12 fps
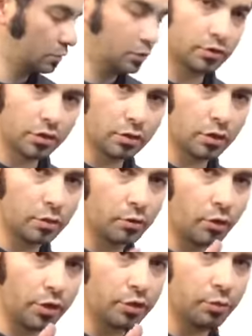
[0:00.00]
So I'm
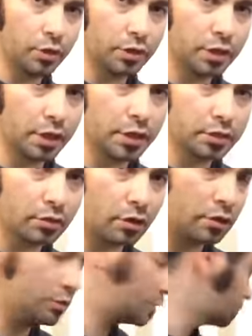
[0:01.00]
going to put this
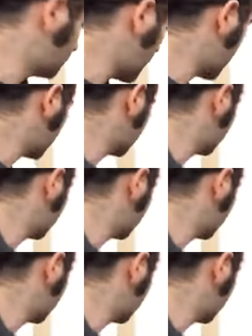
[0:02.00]
cartridge back.